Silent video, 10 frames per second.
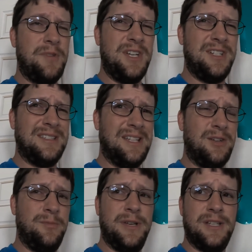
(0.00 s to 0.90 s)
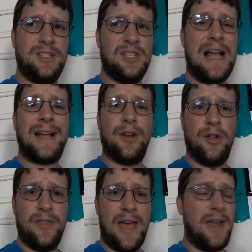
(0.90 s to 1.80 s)
Been a little bit
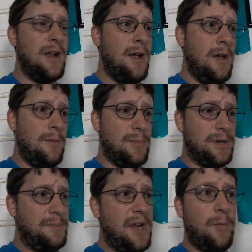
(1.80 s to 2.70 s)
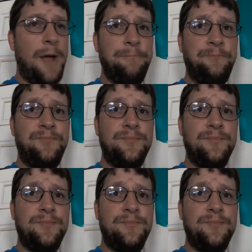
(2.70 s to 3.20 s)
slacking on that. But anyway,